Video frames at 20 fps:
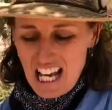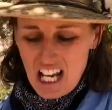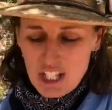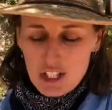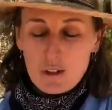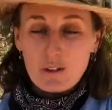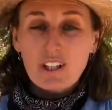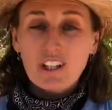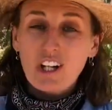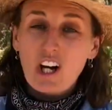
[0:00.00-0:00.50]
You
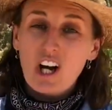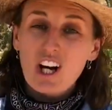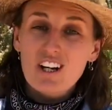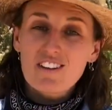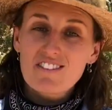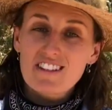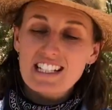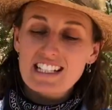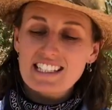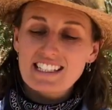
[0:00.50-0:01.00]
can
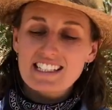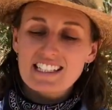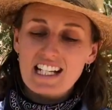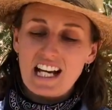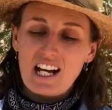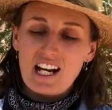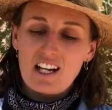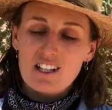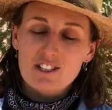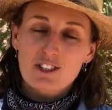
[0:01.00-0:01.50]
harvest
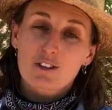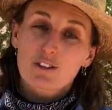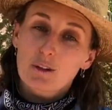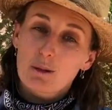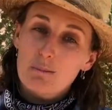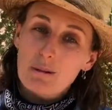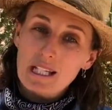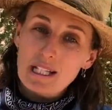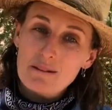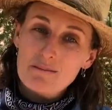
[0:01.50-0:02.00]
screw
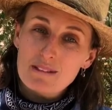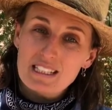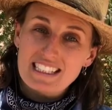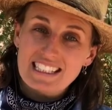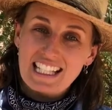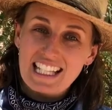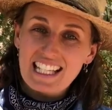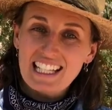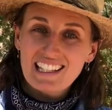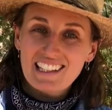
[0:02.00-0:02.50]
bean
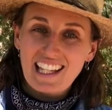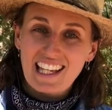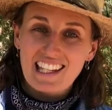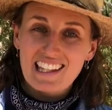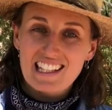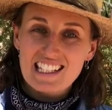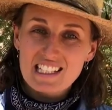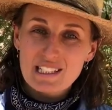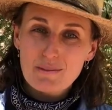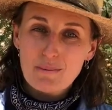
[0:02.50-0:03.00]
mesquite like
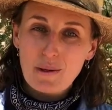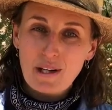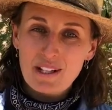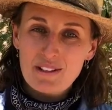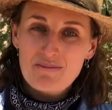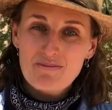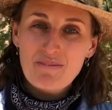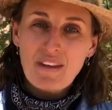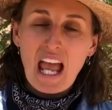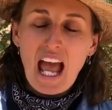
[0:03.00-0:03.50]
this
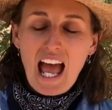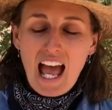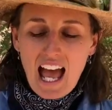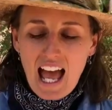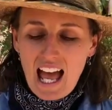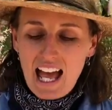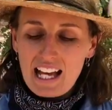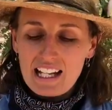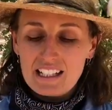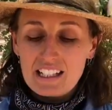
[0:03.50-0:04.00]
one,
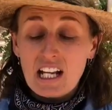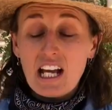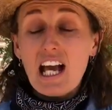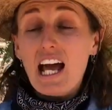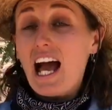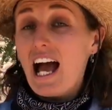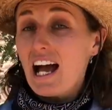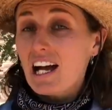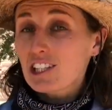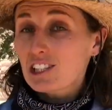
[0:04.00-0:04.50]
and
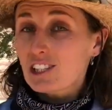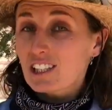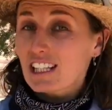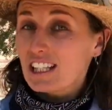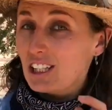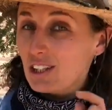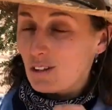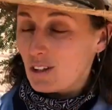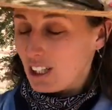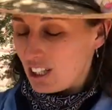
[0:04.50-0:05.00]
actually
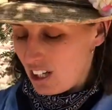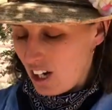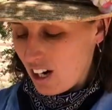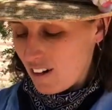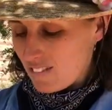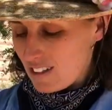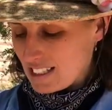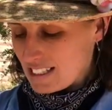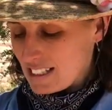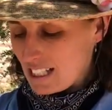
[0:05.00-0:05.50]
you can
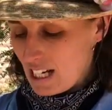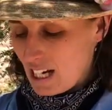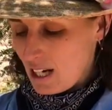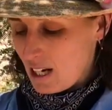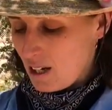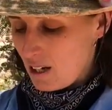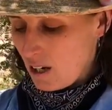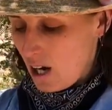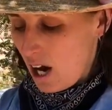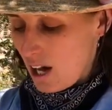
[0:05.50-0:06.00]
harvest
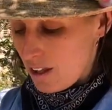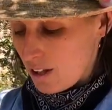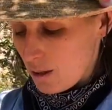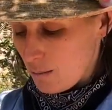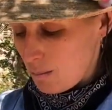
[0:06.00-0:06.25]
other